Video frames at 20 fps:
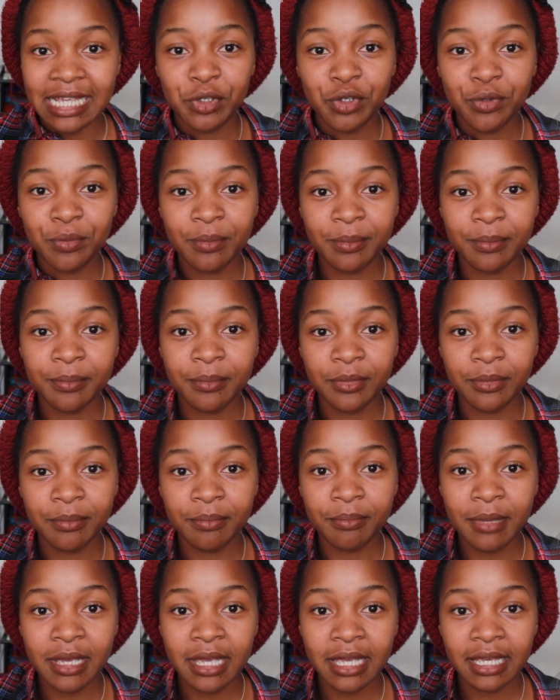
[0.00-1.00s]
You
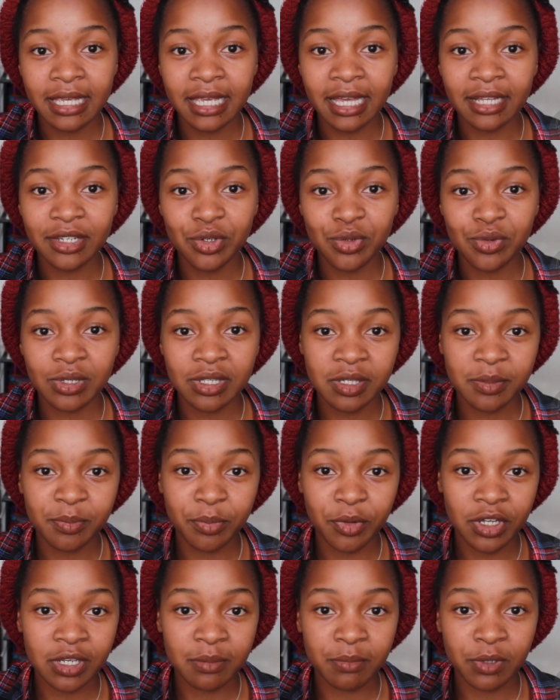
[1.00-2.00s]
may get to this
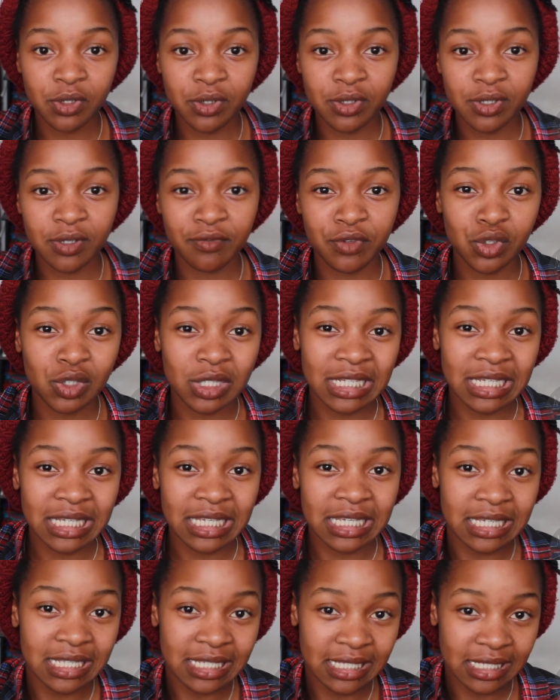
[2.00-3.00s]
point because of using
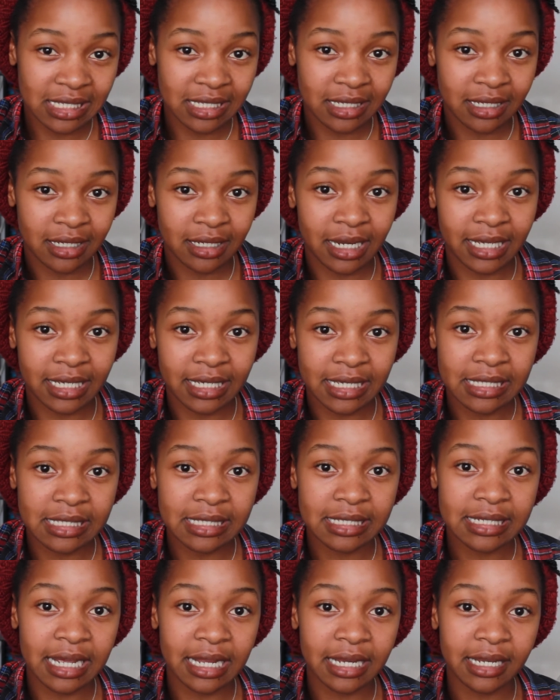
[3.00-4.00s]
heat, like heat
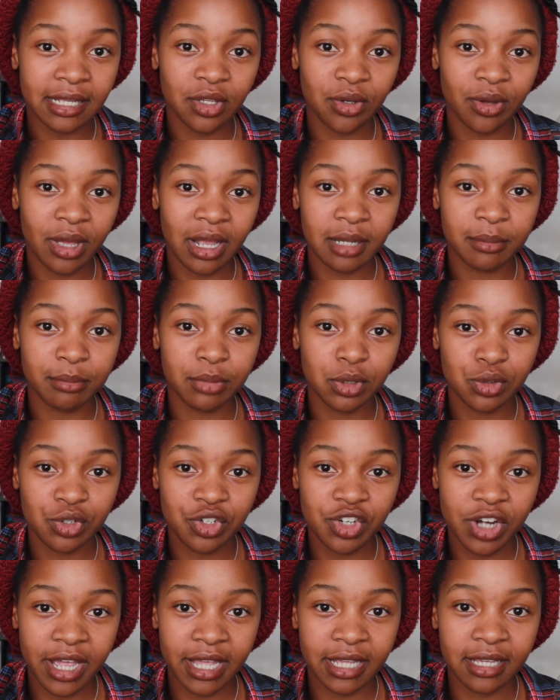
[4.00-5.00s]
styling your hair, like blow
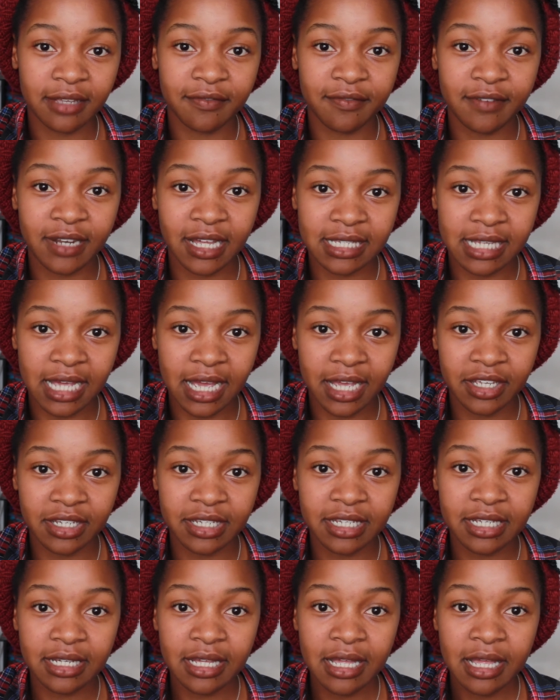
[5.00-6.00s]
drying and flat
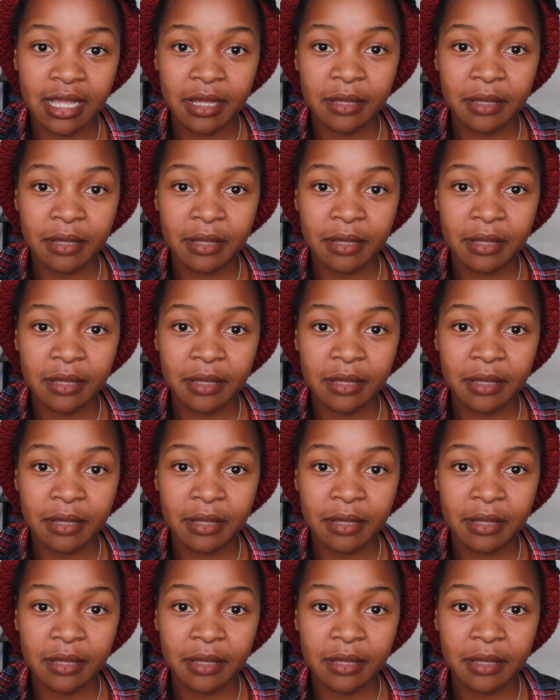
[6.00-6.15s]
ironing,